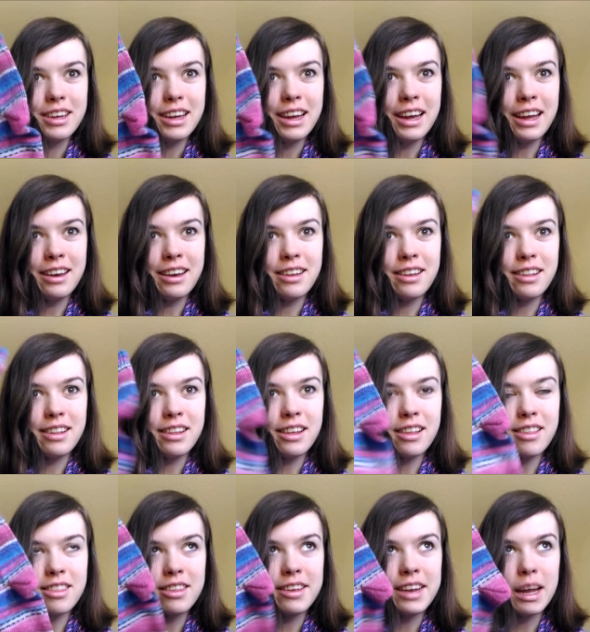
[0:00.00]
And
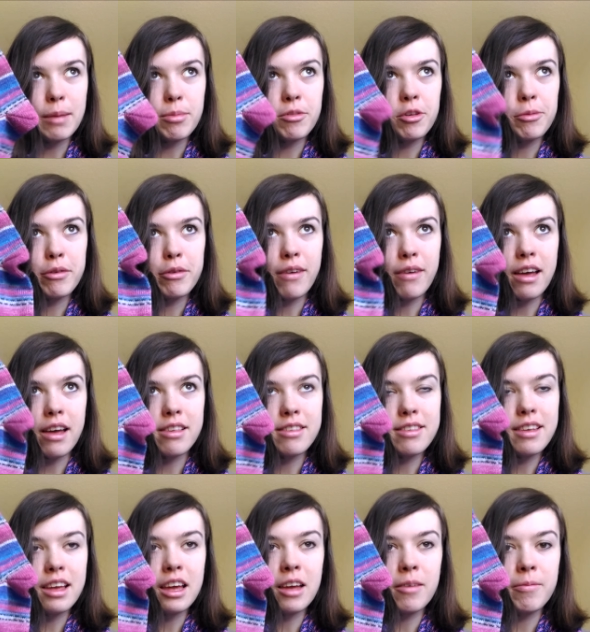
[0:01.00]
this knit up super
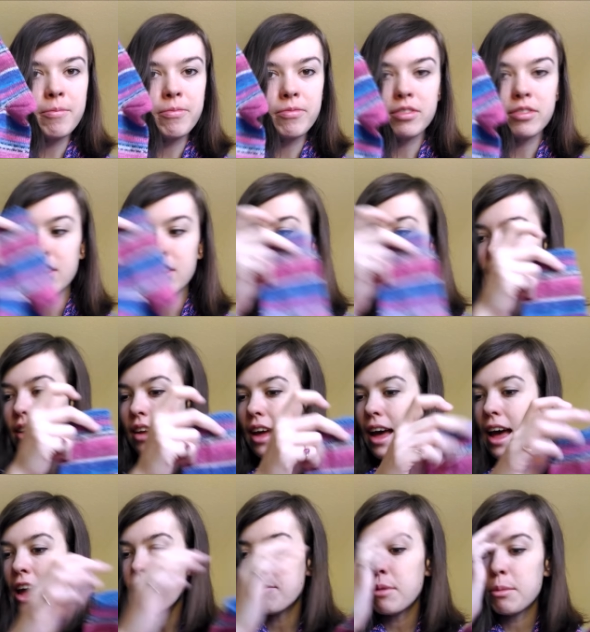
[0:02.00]
fast. Um,
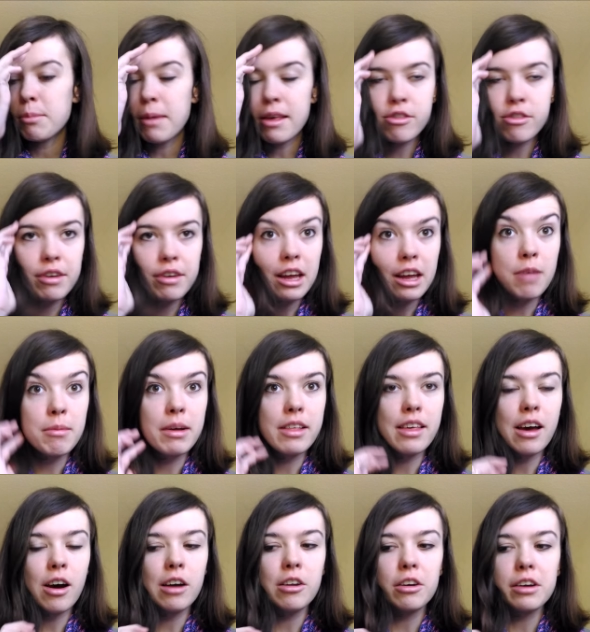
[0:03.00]
I've been measuring how,
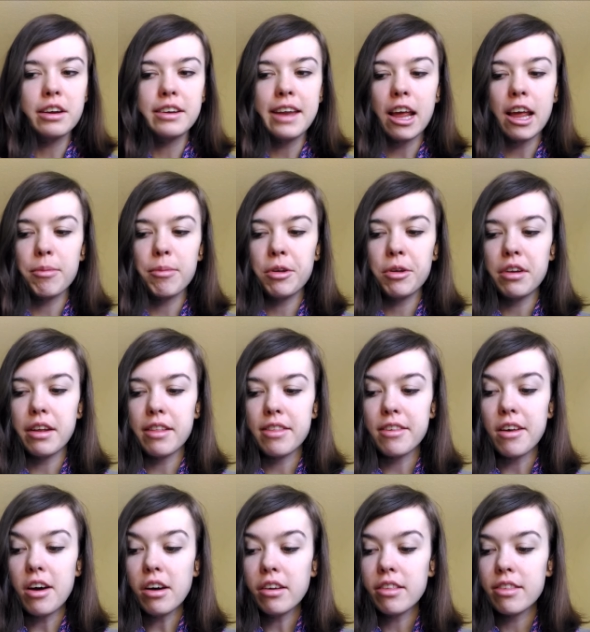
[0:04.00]
much, how long it takes me to knit
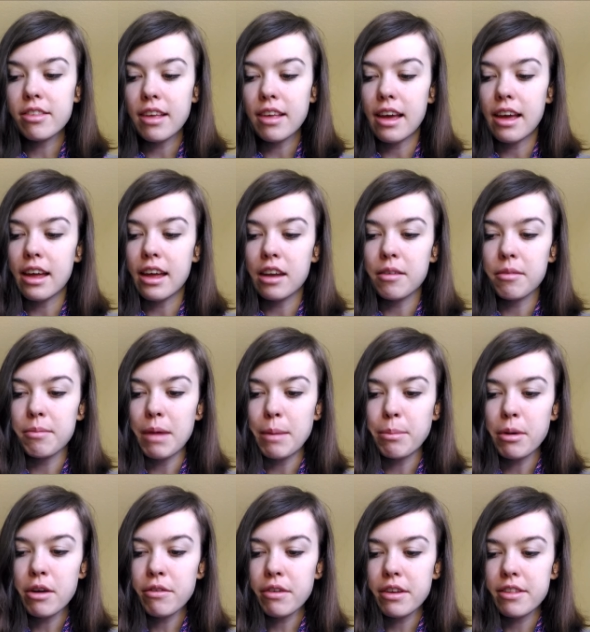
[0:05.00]
socks, and my
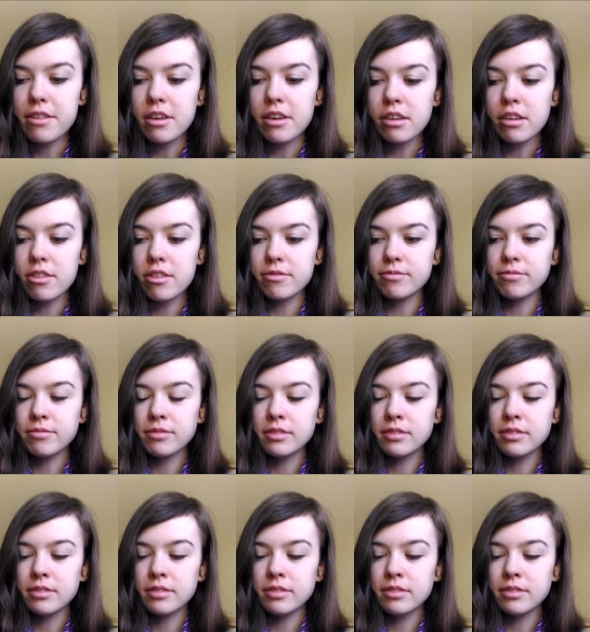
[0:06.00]
boyfriend's socks,